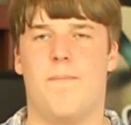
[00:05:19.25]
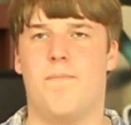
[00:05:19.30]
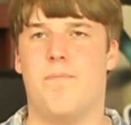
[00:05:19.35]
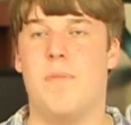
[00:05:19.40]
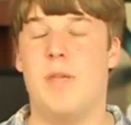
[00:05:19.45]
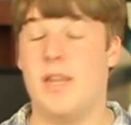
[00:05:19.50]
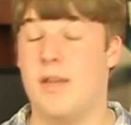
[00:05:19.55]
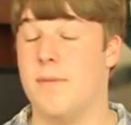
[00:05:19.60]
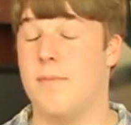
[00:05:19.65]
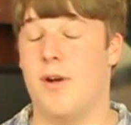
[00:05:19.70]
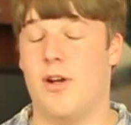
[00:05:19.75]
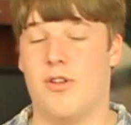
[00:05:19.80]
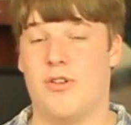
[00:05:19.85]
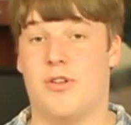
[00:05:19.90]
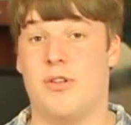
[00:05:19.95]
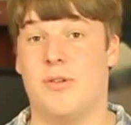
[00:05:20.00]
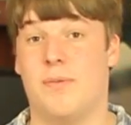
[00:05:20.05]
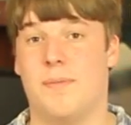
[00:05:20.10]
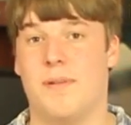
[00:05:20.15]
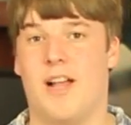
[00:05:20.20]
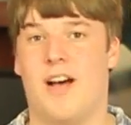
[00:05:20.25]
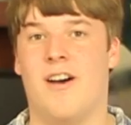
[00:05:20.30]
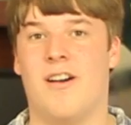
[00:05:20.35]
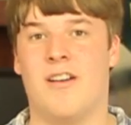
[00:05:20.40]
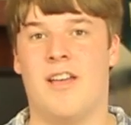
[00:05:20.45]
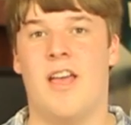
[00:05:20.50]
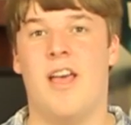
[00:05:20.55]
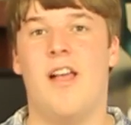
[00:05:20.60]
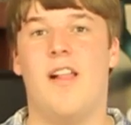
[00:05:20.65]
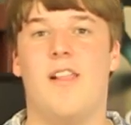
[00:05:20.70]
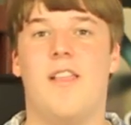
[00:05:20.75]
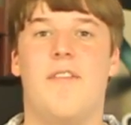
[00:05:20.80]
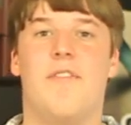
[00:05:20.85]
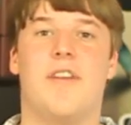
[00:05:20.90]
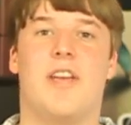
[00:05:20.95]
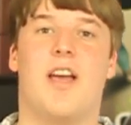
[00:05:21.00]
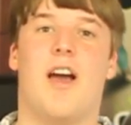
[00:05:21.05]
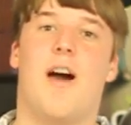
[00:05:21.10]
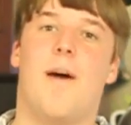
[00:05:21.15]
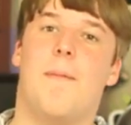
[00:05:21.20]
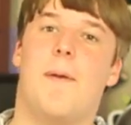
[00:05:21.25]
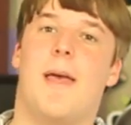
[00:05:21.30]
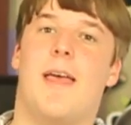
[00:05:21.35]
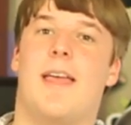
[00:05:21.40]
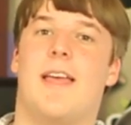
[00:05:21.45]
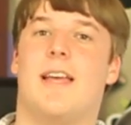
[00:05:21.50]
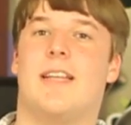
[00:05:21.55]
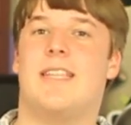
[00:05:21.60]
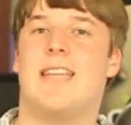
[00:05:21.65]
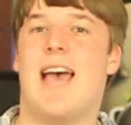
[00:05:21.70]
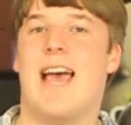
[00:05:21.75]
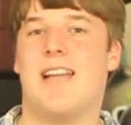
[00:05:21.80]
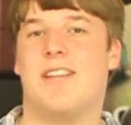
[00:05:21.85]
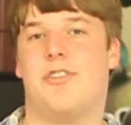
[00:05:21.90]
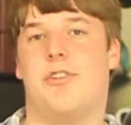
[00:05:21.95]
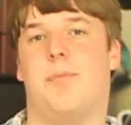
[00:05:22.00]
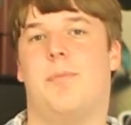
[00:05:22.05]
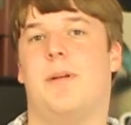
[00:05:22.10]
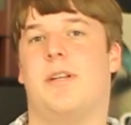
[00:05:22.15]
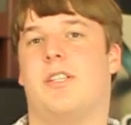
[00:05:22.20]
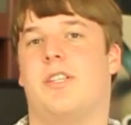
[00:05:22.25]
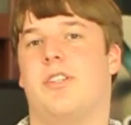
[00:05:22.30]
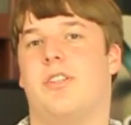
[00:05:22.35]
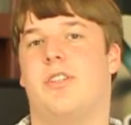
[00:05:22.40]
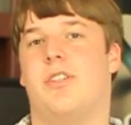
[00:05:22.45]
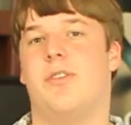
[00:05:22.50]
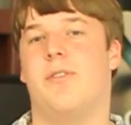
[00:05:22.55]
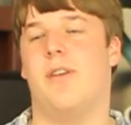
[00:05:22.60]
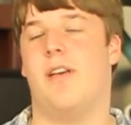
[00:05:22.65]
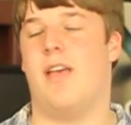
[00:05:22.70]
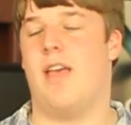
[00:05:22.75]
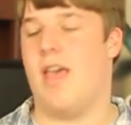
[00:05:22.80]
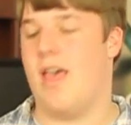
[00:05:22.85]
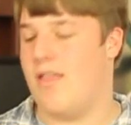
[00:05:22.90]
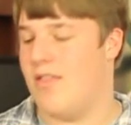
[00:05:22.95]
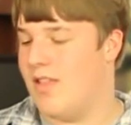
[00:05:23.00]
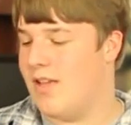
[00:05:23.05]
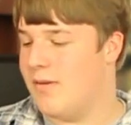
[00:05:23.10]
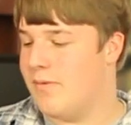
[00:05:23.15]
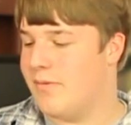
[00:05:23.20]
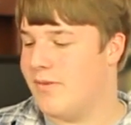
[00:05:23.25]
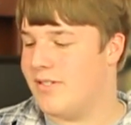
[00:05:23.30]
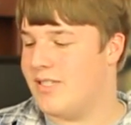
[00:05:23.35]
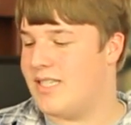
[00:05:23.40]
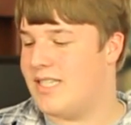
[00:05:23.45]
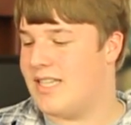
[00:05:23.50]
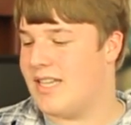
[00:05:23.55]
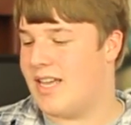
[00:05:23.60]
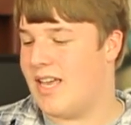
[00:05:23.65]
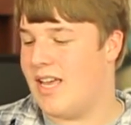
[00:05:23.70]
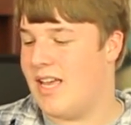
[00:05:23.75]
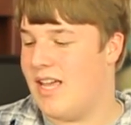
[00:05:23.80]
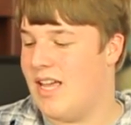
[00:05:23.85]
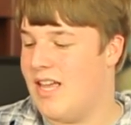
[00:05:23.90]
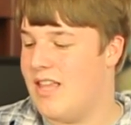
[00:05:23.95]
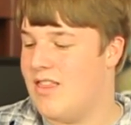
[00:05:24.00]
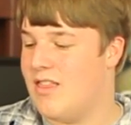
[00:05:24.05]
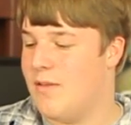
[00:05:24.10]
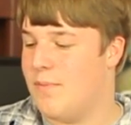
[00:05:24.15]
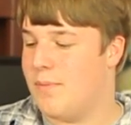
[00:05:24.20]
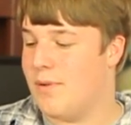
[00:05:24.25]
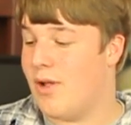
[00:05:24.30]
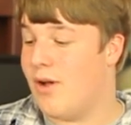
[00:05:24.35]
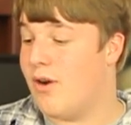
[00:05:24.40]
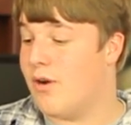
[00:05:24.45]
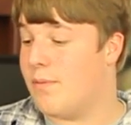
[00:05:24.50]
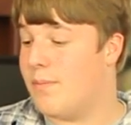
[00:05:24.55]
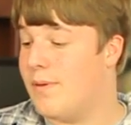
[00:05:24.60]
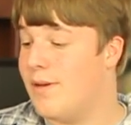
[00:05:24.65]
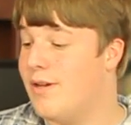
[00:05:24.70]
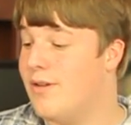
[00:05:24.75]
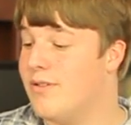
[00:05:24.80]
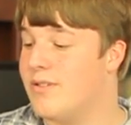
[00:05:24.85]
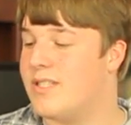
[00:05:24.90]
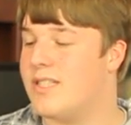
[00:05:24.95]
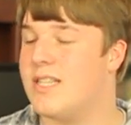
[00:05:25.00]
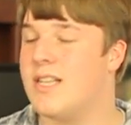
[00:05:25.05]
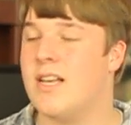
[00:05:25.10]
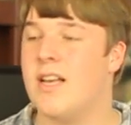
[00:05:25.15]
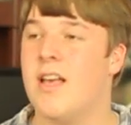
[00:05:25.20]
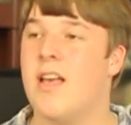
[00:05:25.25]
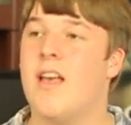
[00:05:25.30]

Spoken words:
Media Molecule blog, leave a comment, attach your picture to it, and they will stick it in the blog post.